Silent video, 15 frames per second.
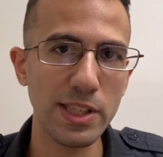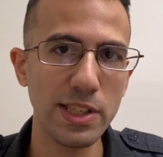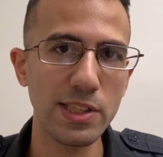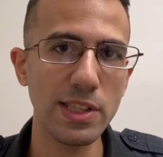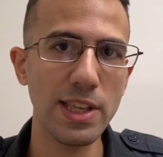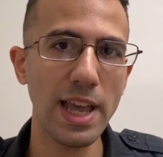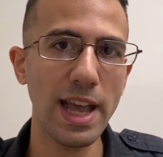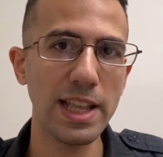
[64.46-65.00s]

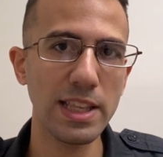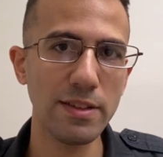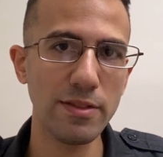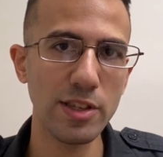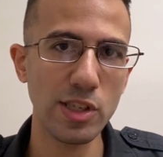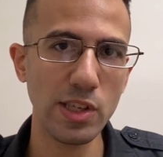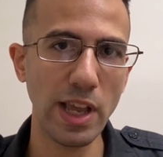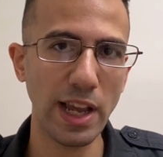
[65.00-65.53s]
since the end of
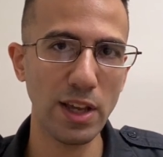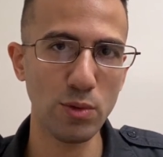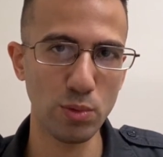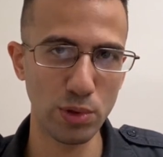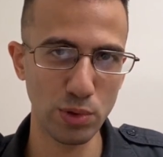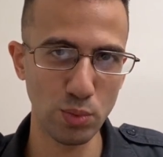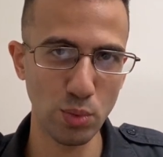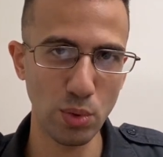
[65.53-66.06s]
the Second
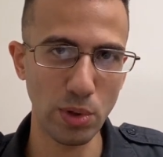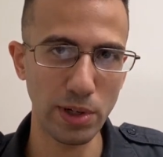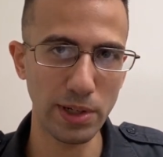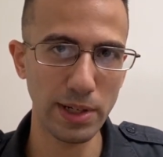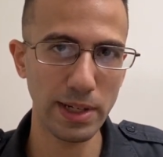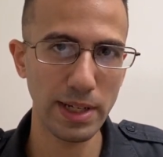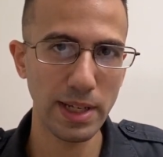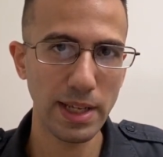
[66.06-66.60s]
World
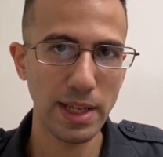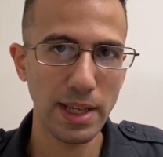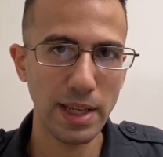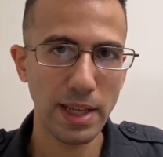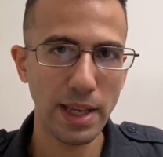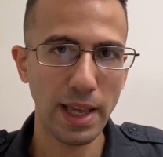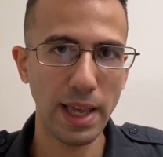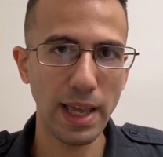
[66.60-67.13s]
War.
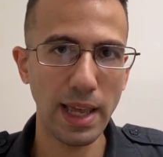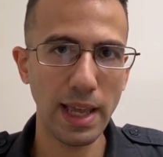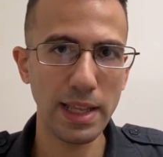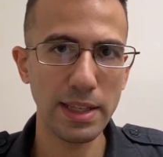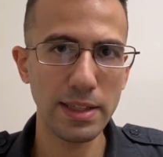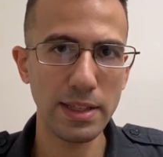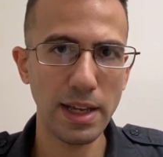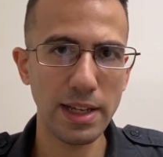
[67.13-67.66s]

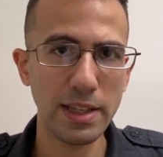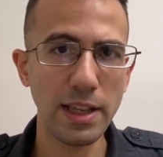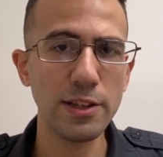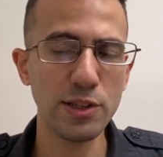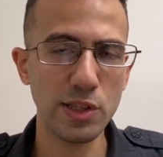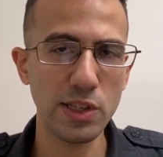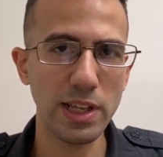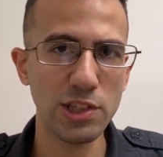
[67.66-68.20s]
And to
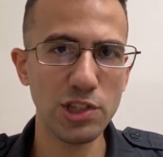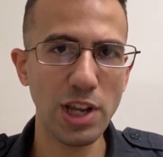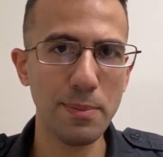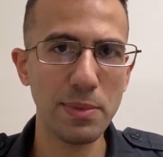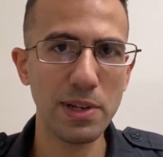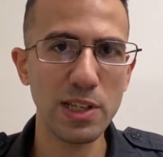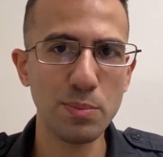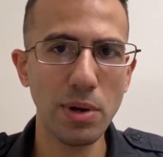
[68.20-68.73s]
understand
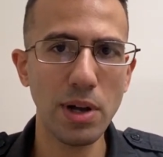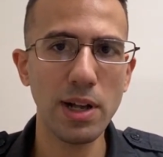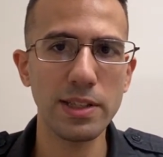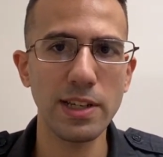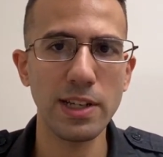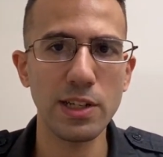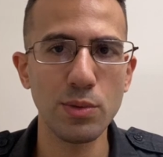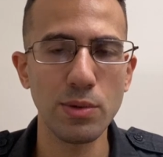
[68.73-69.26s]
Japanese
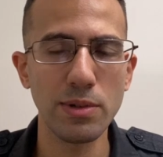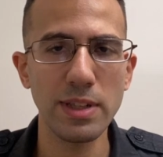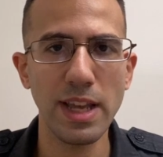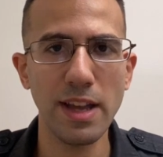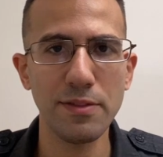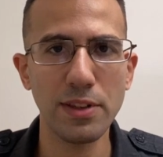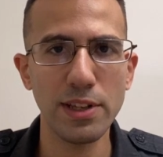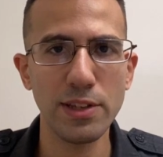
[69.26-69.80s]
politics, we really
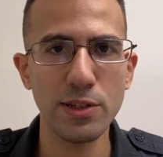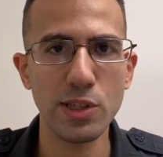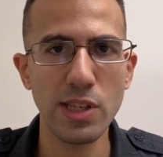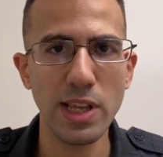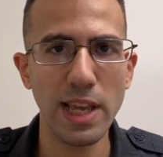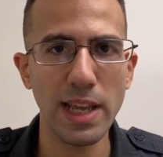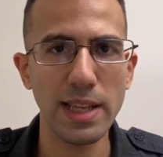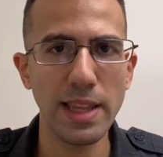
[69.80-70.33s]
have to
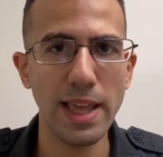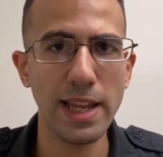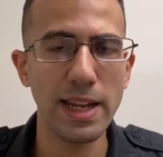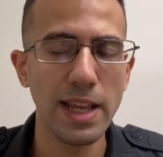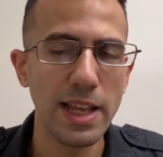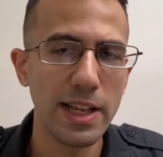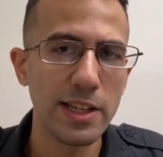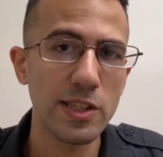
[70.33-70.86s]
understand that
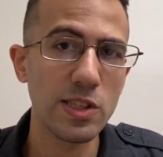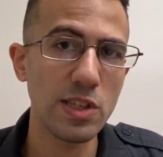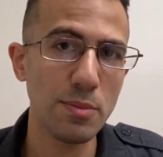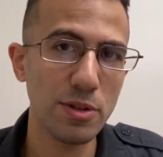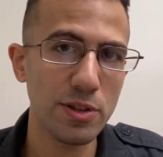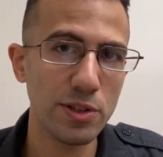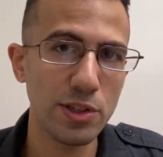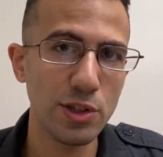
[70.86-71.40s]

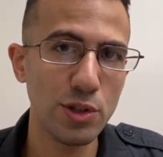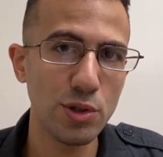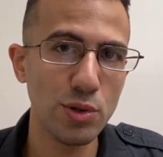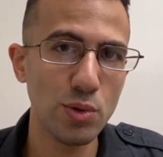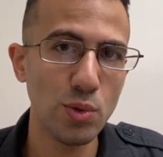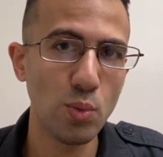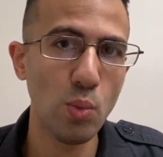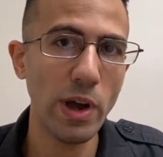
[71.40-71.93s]
similar
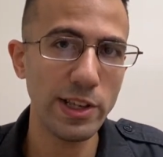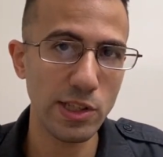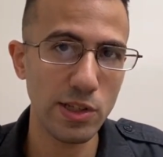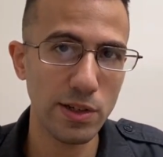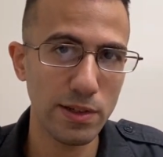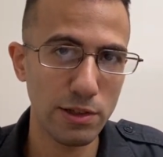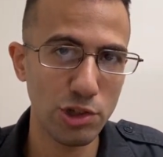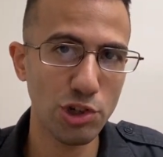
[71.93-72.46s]
to
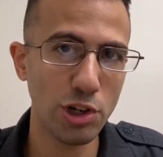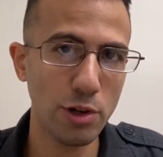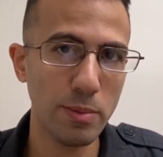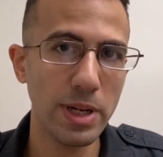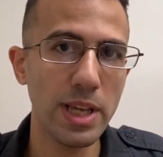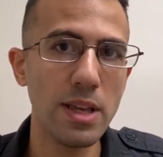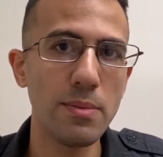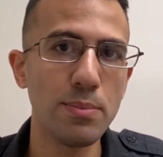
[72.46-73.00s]
Western
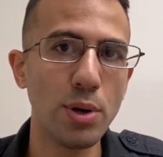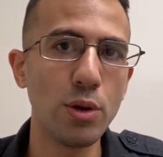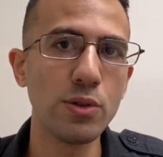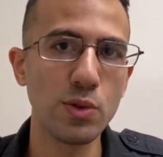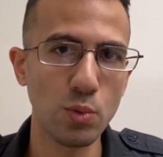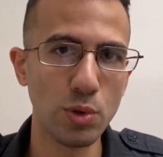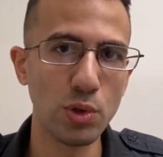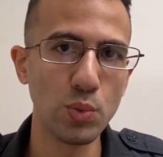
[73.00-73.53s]
Germany
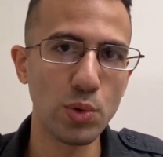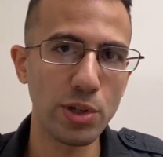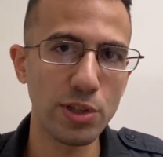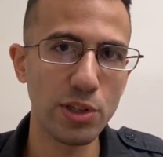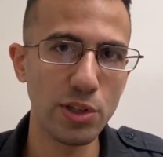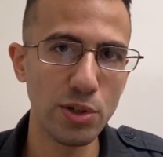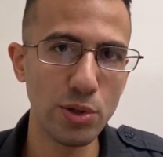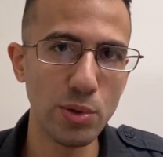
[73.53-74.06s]
post-World War
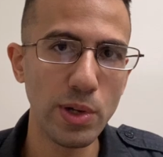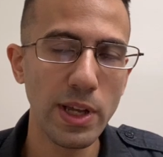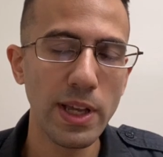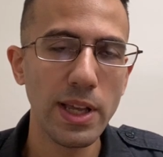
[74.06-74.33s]
II,